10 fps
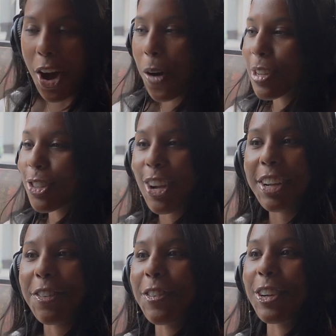I always tried
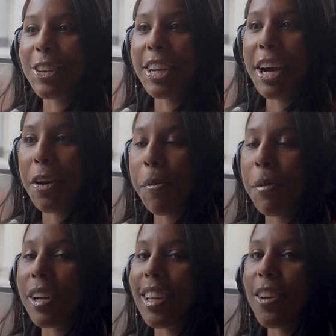to figure it out.
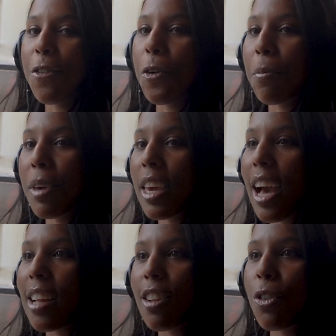But for me,
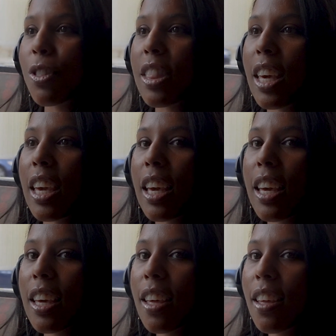I don't think
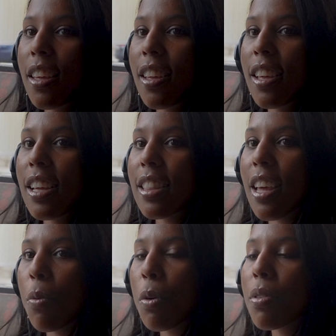
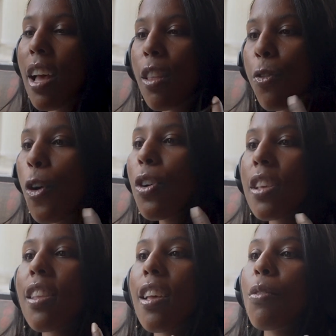that we was as
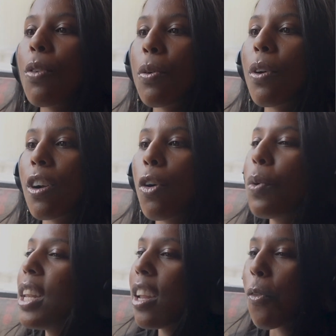focused as we were, or
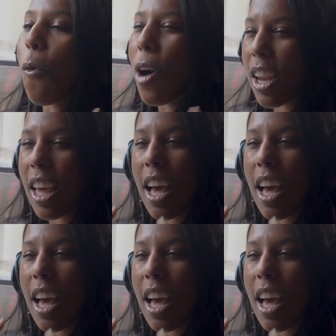we didn't want it